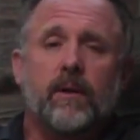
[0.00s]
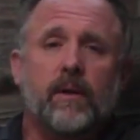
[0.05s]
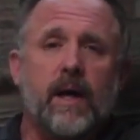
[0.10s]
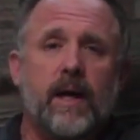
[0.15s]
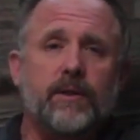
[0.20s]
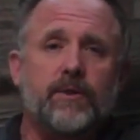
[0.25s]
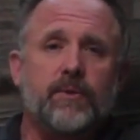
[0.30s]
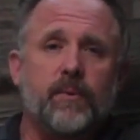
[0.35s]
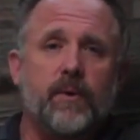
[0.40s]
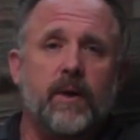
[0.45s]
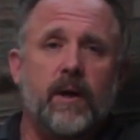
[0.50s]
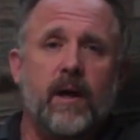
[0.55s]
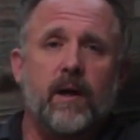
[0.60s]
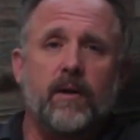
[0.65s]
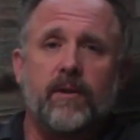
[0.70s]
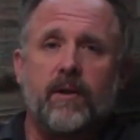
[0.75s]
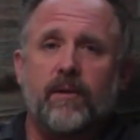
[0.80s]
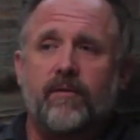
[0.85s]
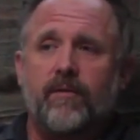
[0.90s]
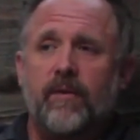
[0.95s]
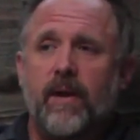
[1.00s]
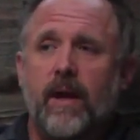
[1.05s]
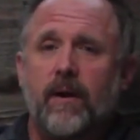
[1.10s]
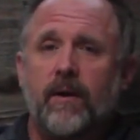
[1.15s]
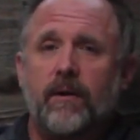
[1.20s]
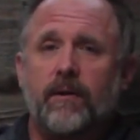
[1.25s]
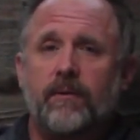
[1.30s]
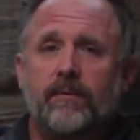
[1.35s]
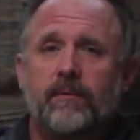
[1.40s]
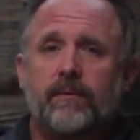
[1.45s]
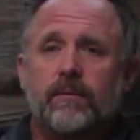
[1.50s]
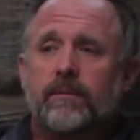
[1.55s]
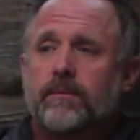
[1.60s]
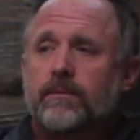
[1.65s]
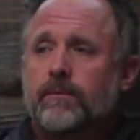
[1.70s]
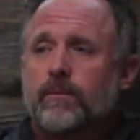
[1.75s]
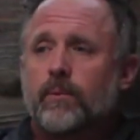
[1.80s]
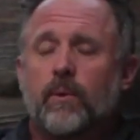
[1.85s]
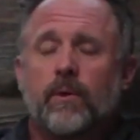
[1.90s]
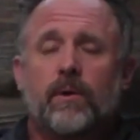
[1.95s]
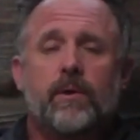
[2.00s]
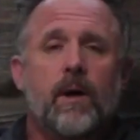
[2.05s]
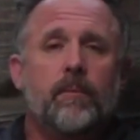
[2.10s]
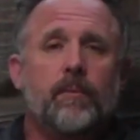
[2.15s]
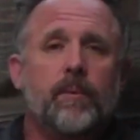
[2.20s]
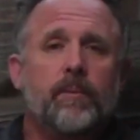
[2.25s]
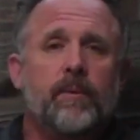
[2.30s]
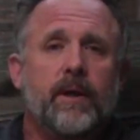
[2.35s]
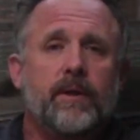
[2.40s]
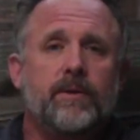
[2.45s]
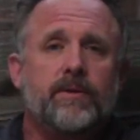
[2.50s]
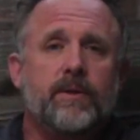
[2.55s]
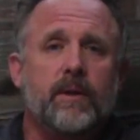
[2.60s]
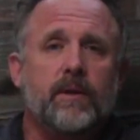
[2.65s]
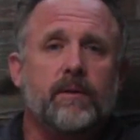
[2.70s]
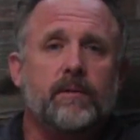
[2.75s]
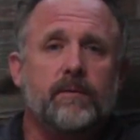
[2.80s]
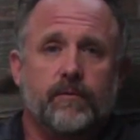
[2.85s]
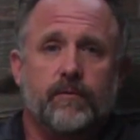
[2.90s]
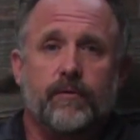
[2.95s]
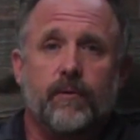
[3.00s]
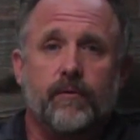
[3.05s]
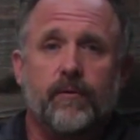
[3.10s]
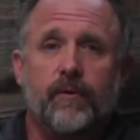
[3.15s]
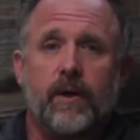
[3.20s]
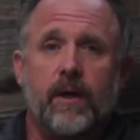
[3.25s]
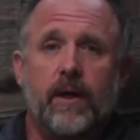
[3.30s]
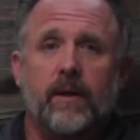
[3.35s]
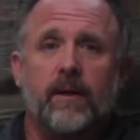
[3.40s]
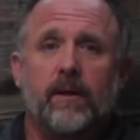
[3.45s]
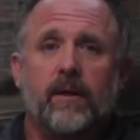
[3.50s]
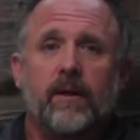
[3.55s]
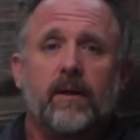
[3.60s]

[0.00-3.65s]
lights went out, they failed, we'll come replace it for free.